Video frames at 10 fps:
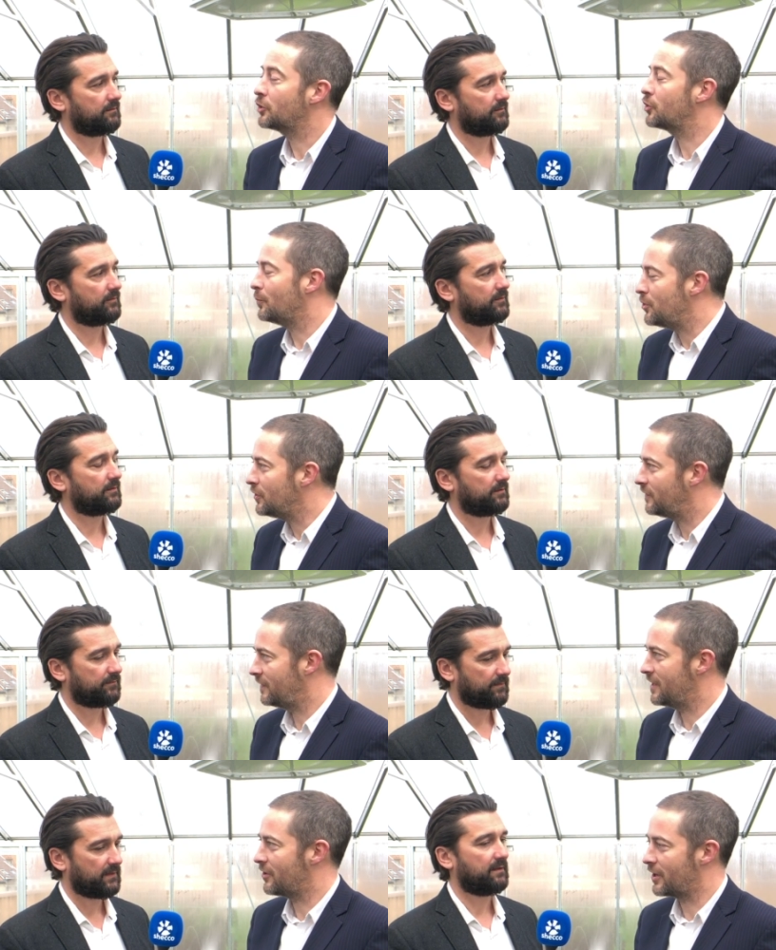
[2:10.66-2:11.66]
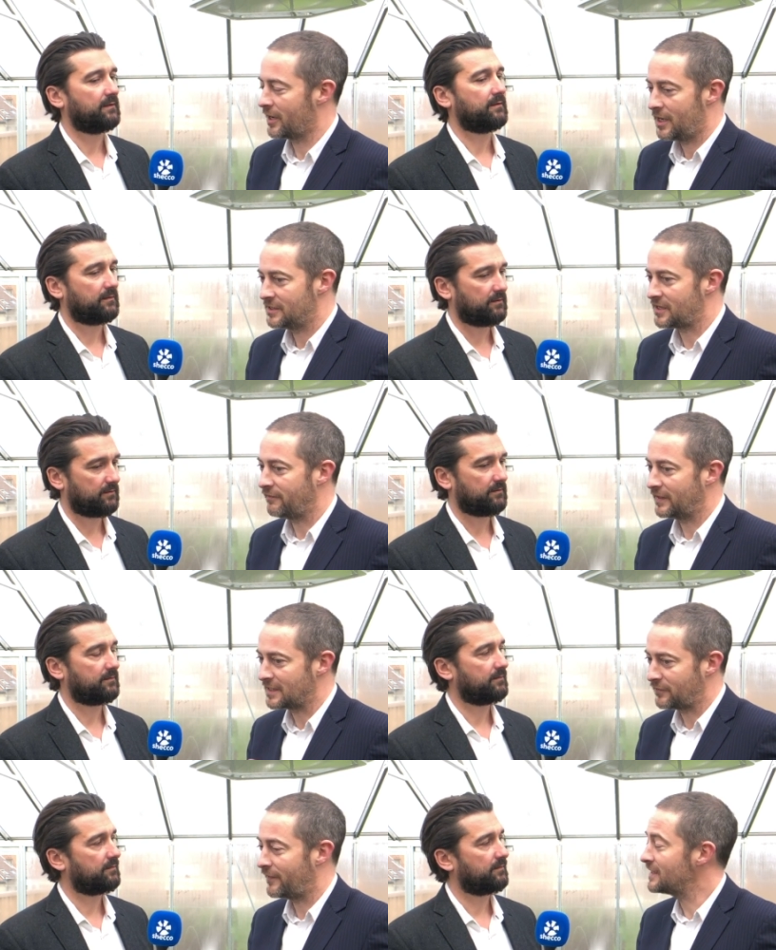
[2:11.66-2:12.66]
Speaker 1: community or something
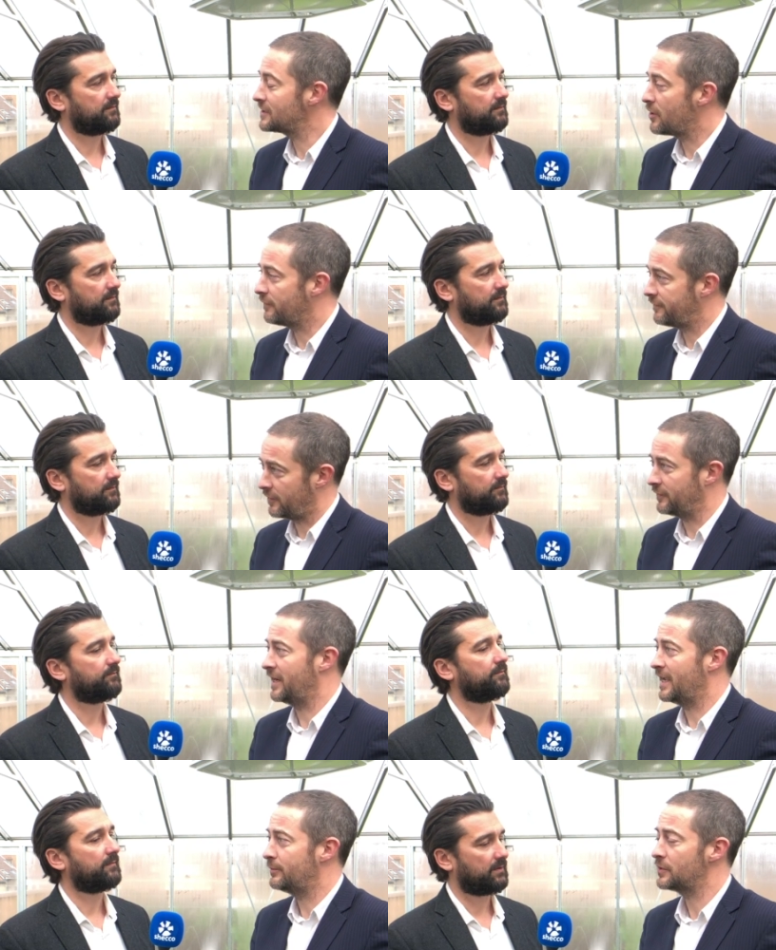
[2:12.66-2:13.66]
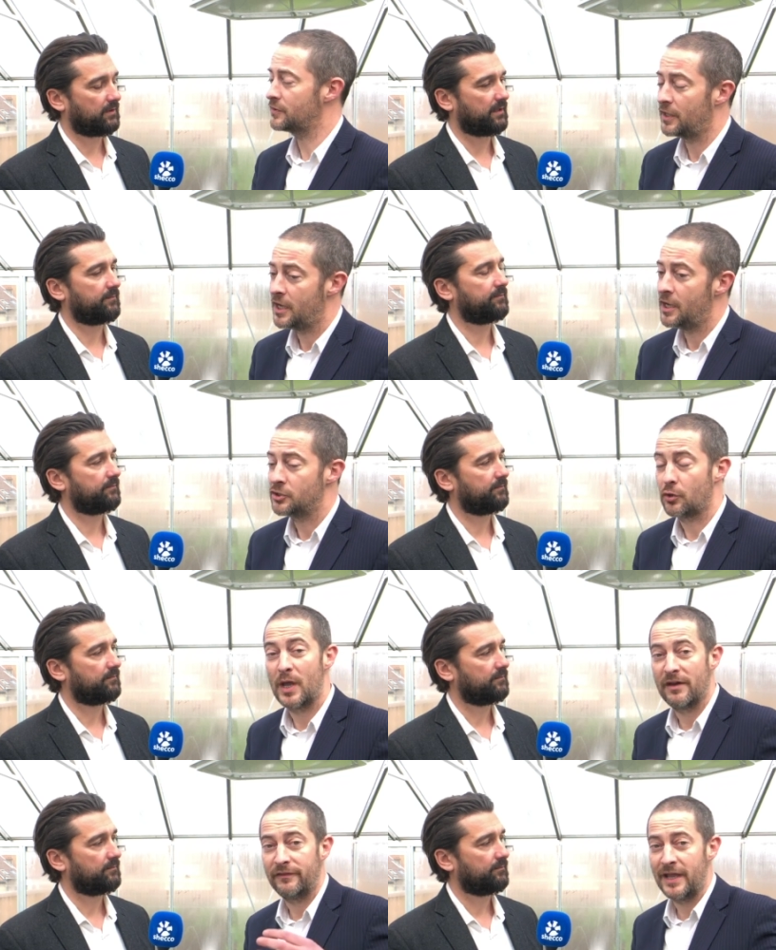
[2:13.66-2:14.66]
that's fenced off of the neighbors. Okay. So
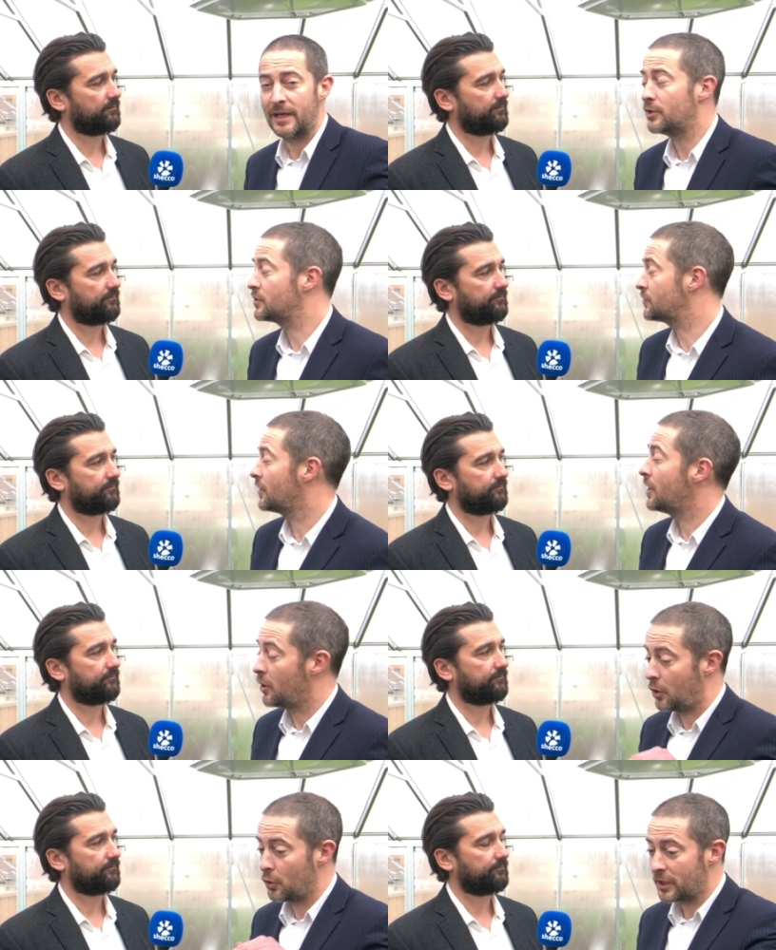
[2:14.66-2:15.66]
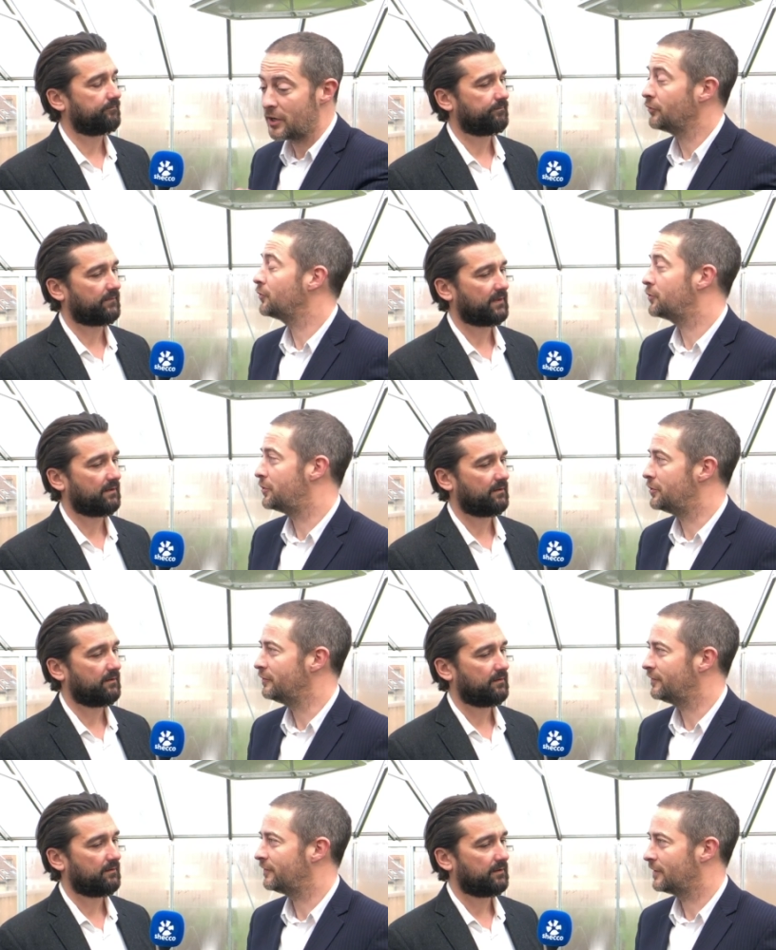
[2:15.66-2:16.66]
we have neighbors looking onto the
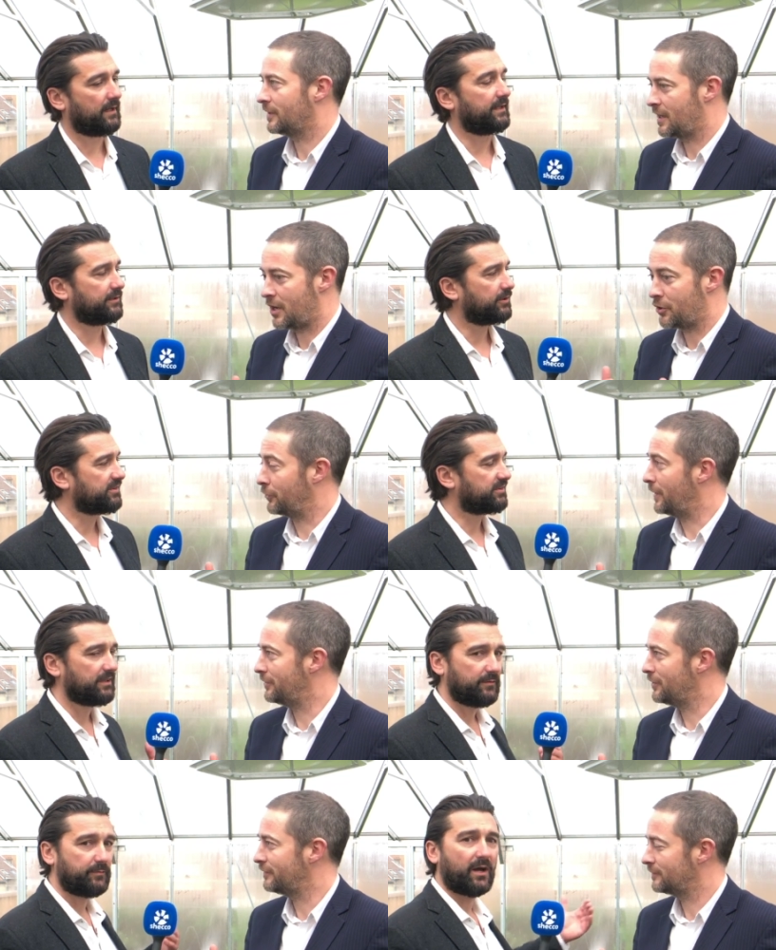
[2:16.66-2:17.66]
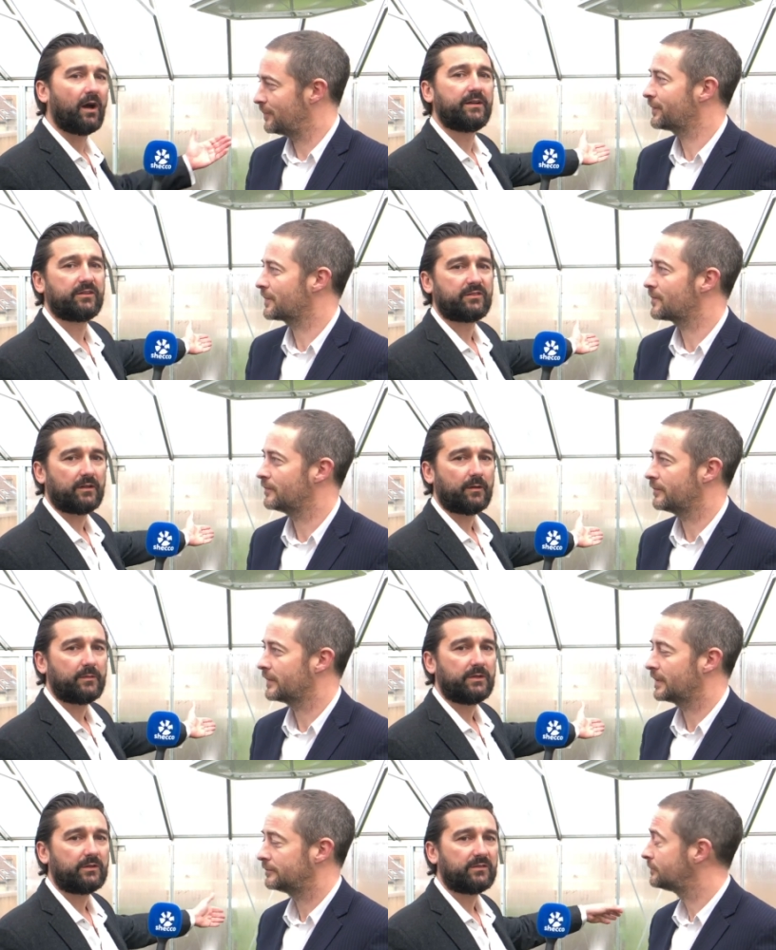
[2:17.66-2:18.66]
roof.
Speaker 2: Yeah, and you can see roof. behind us there. I
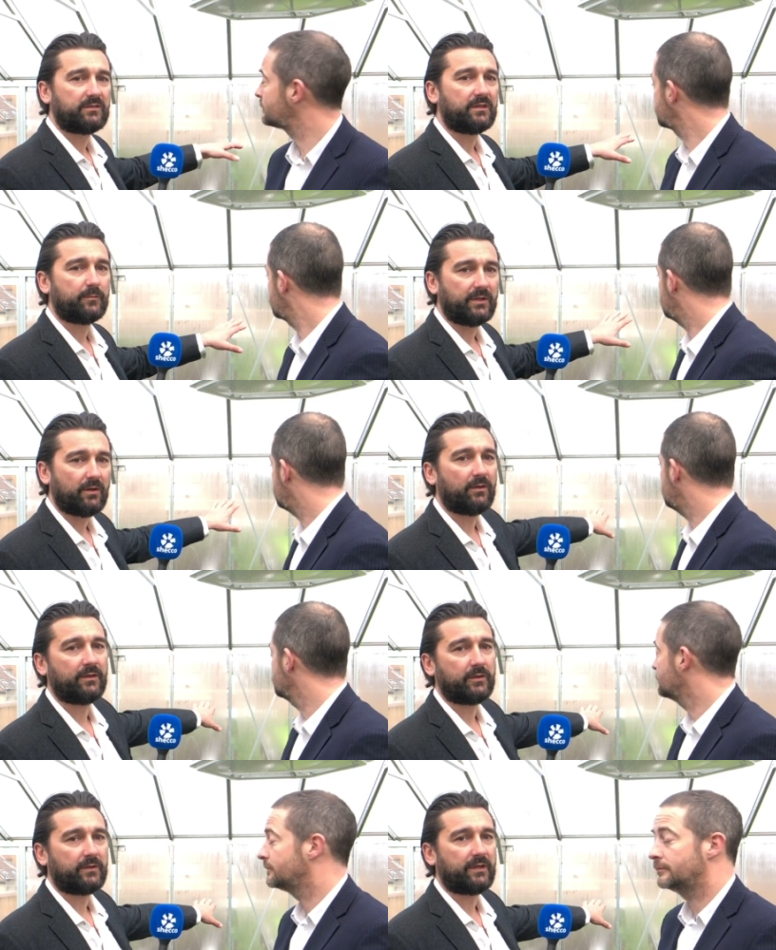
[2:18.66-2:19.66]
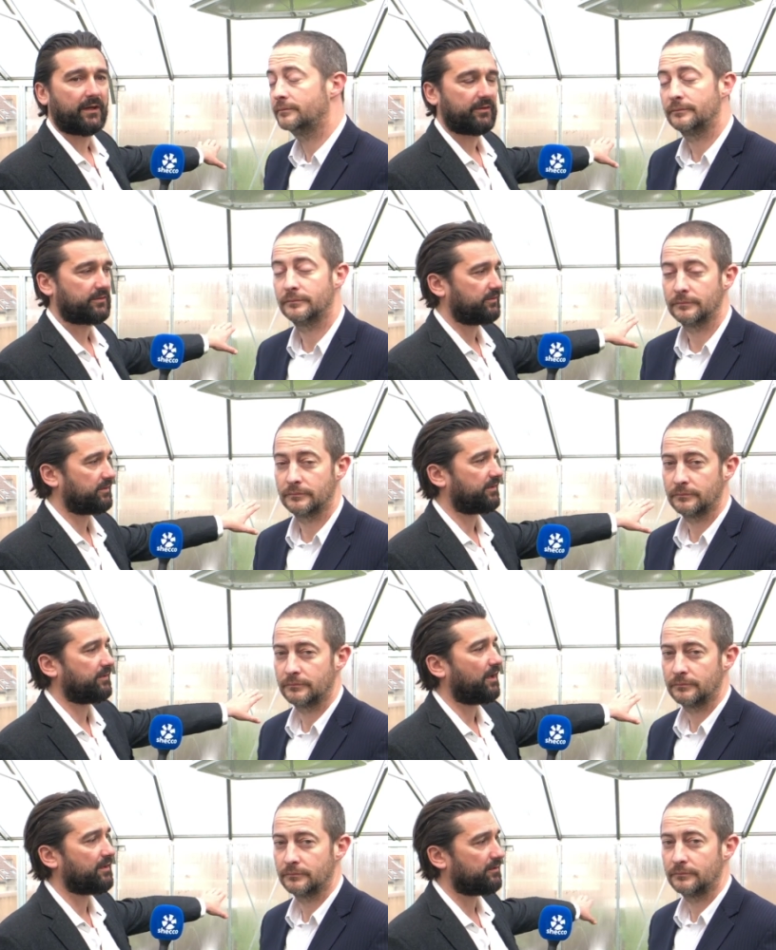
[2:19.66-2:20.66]
mean, you can see that beyond the greenhouse, there's
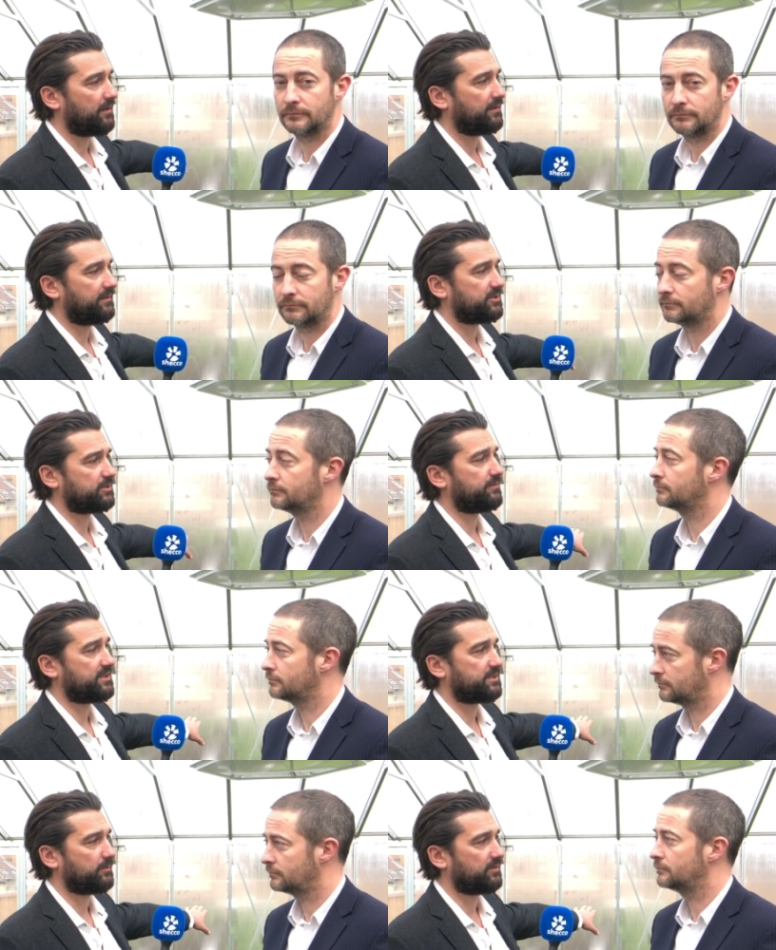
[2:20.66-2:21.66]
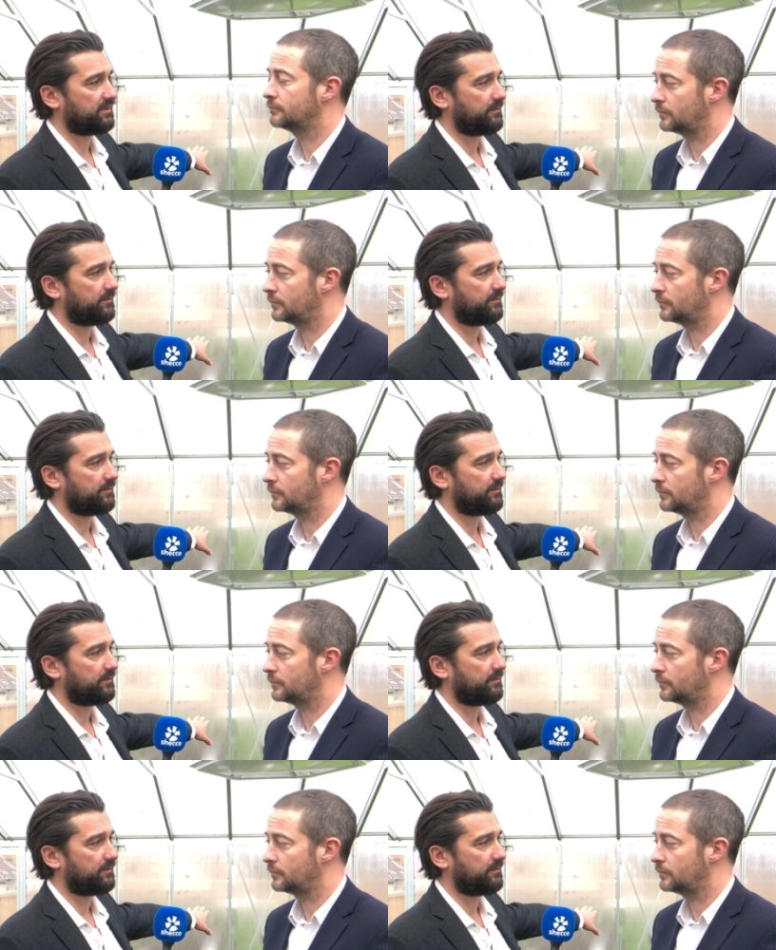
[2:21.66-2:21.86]
other additional vegetables that have